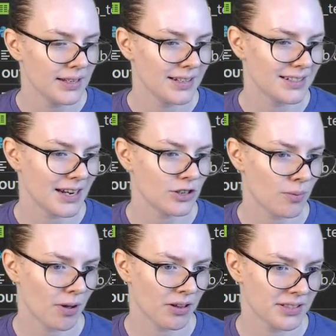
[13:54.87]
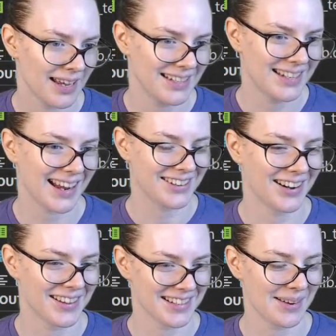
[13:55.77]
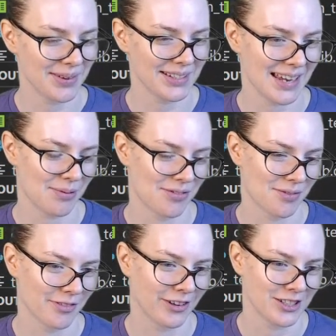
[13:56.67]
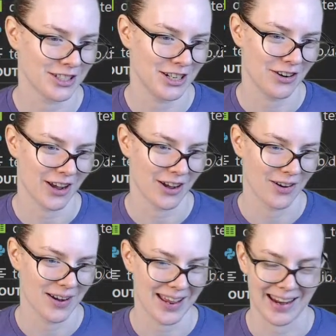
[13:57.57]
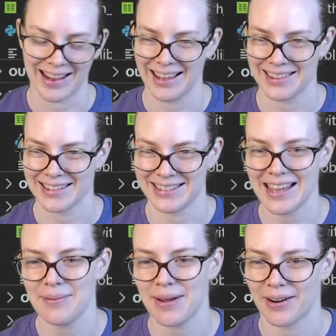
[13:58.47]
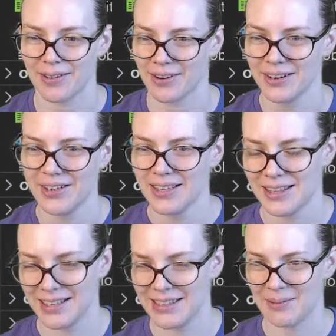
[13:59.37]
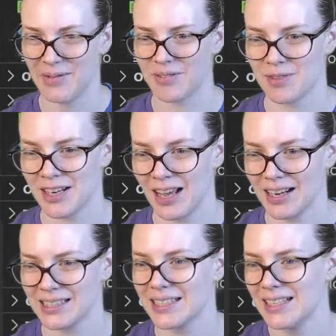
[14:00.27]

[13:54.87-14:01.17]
Shane John Paul says, I tried the same example from a first geocode and it got the same error, the example from the docs.